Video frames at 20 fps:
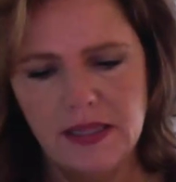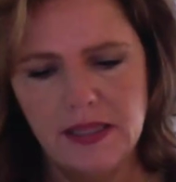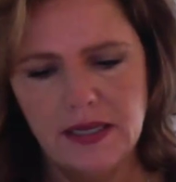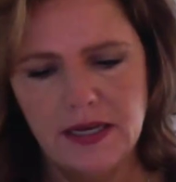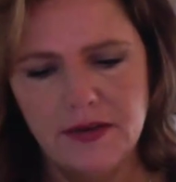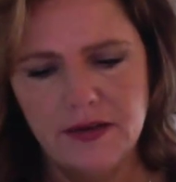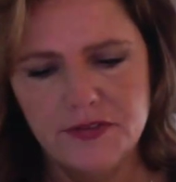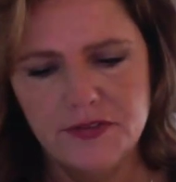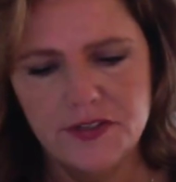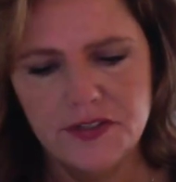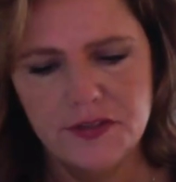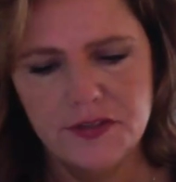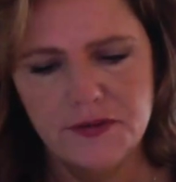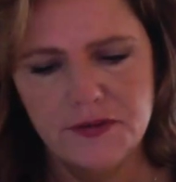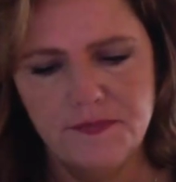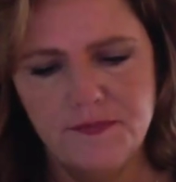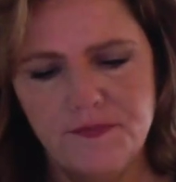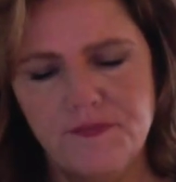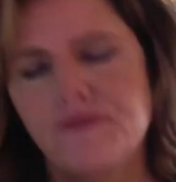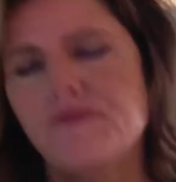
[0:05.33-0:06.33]
loves?
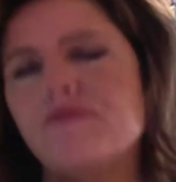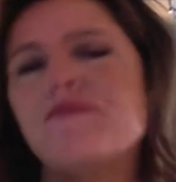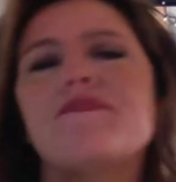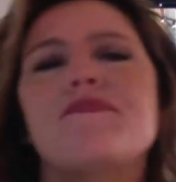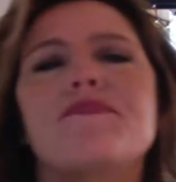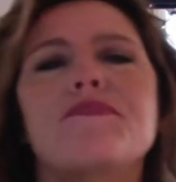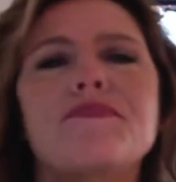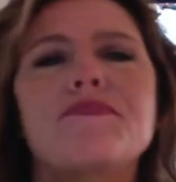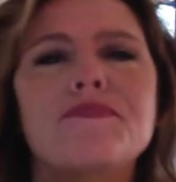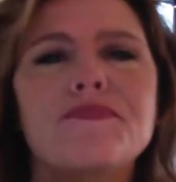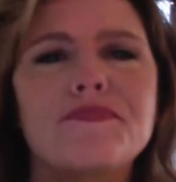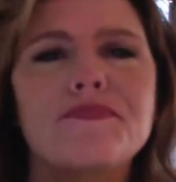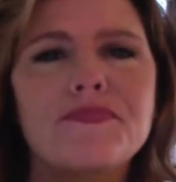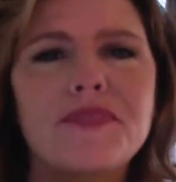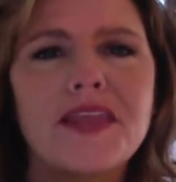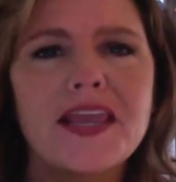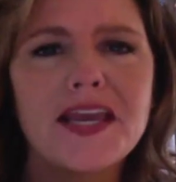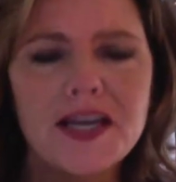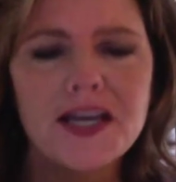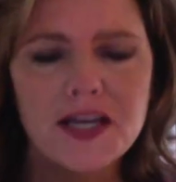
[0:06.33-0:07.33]

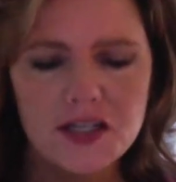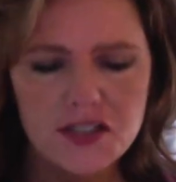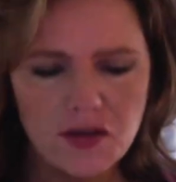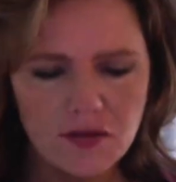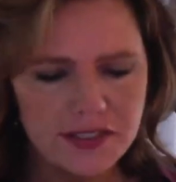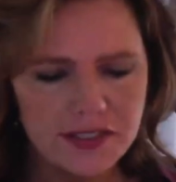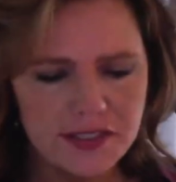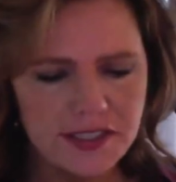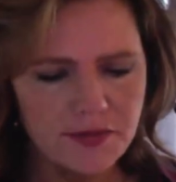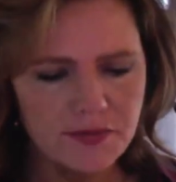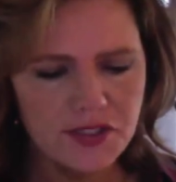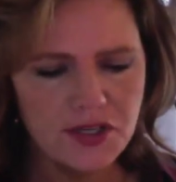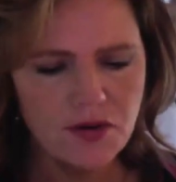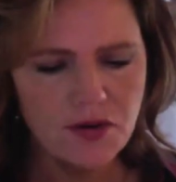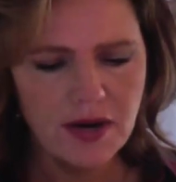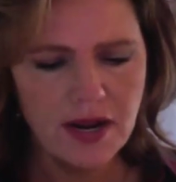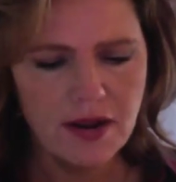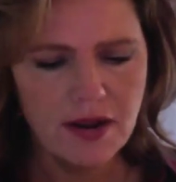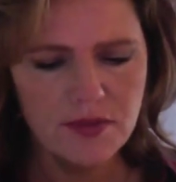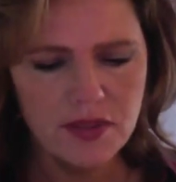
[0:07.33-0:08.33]
So let's see what's
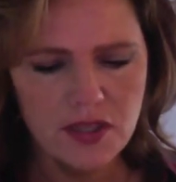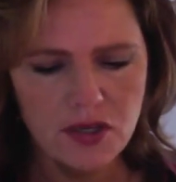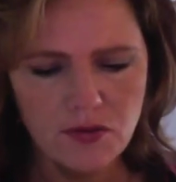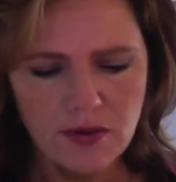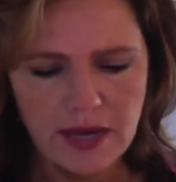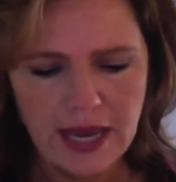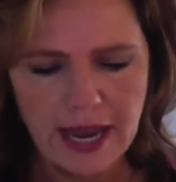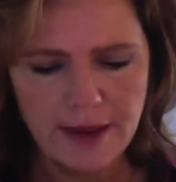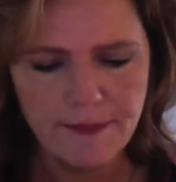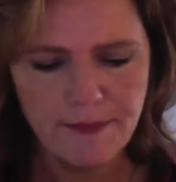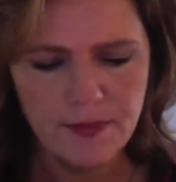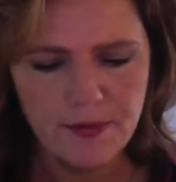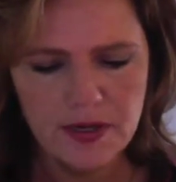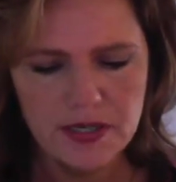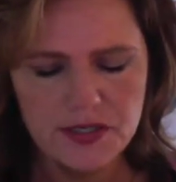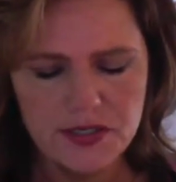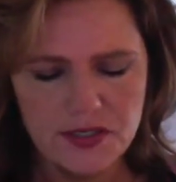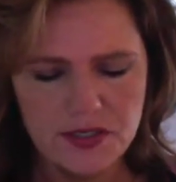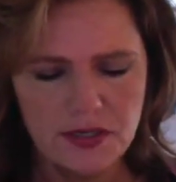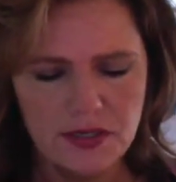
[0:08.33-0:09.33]
going on with you.
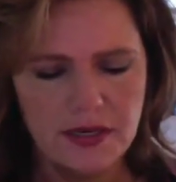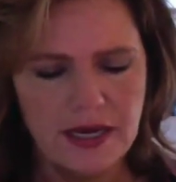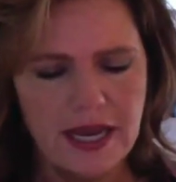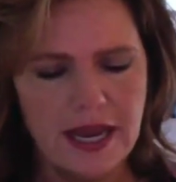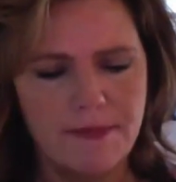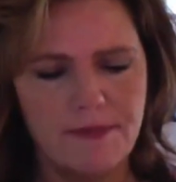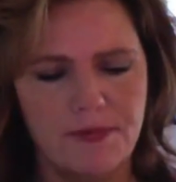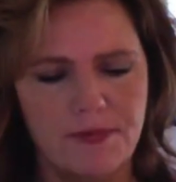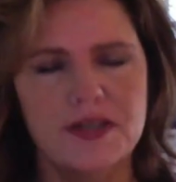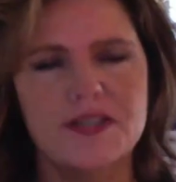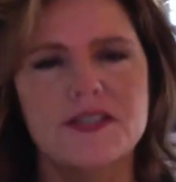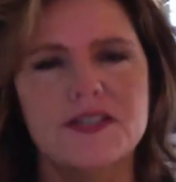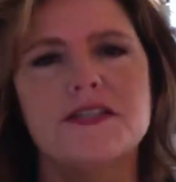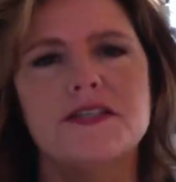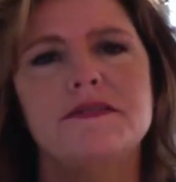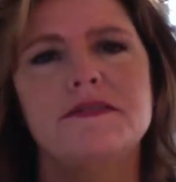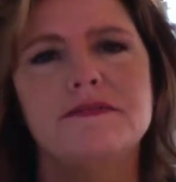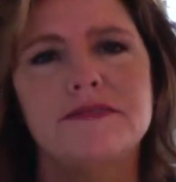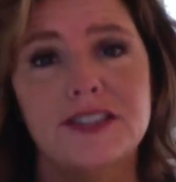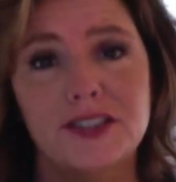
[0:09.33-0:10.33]
Caprus,
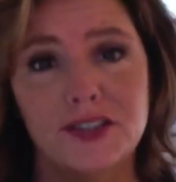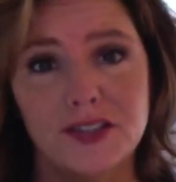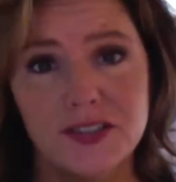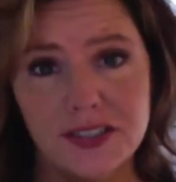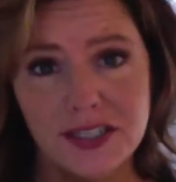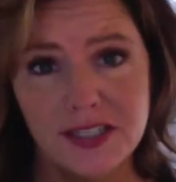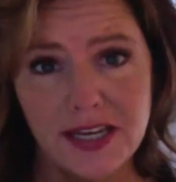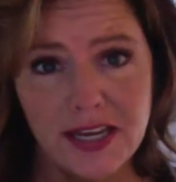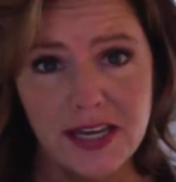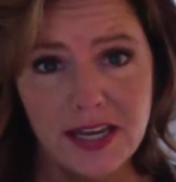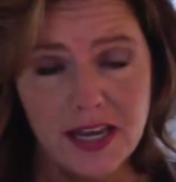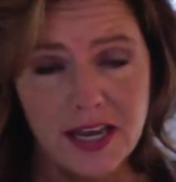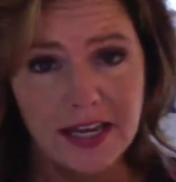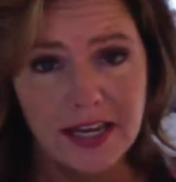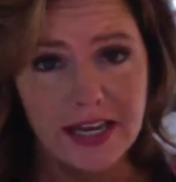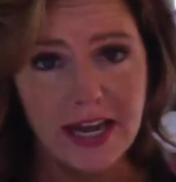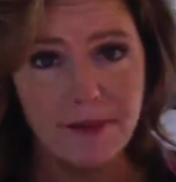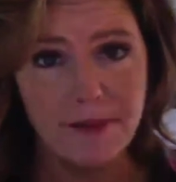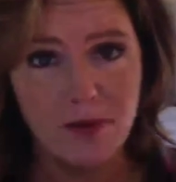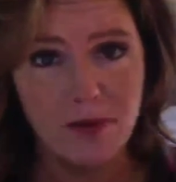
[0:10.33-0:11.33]
Caprus. Seriously?
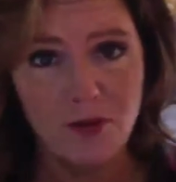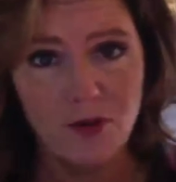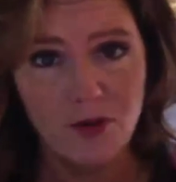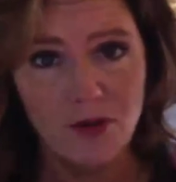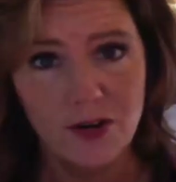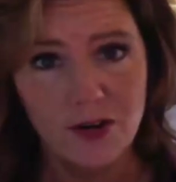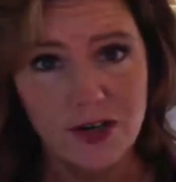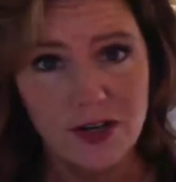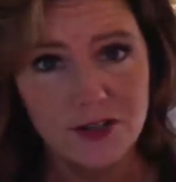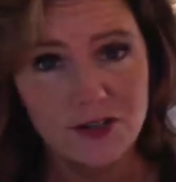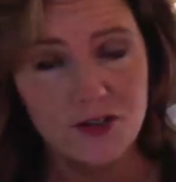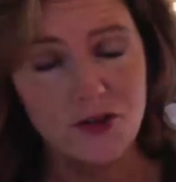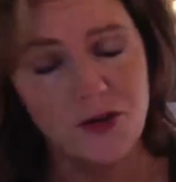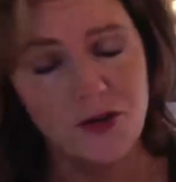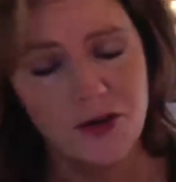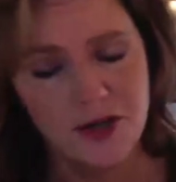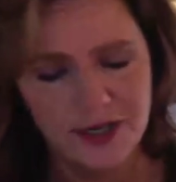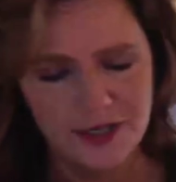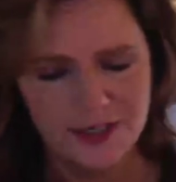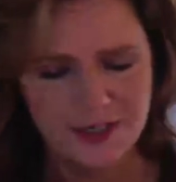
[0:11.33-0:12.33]
Capricorn,
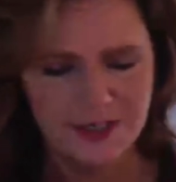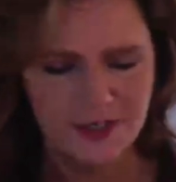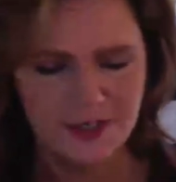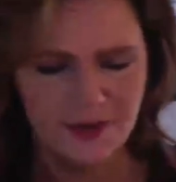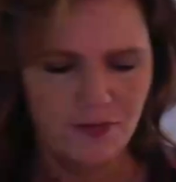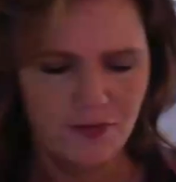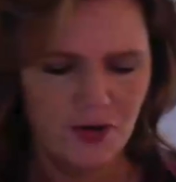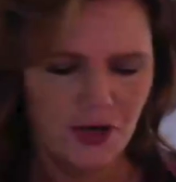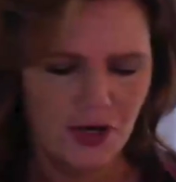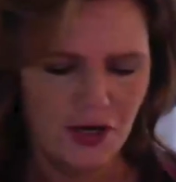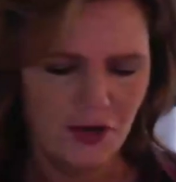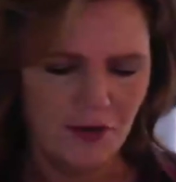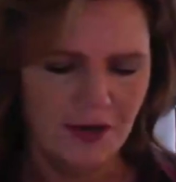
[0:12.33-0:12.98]
Taurus, Virgo.